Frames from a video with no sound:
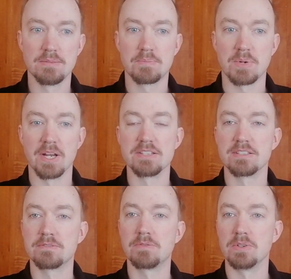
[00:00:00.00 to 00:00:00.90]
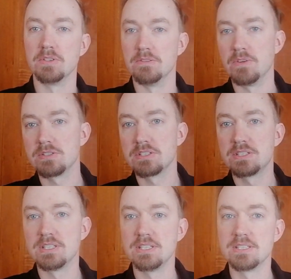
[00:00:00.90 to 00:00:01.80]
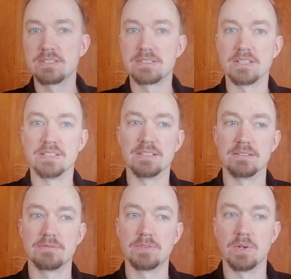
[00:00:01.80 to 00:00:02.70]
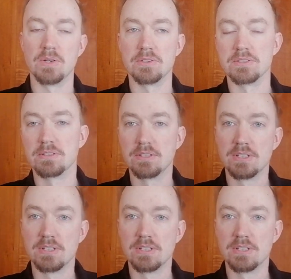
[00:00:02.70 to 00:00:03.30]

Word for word: prices for universities and for all the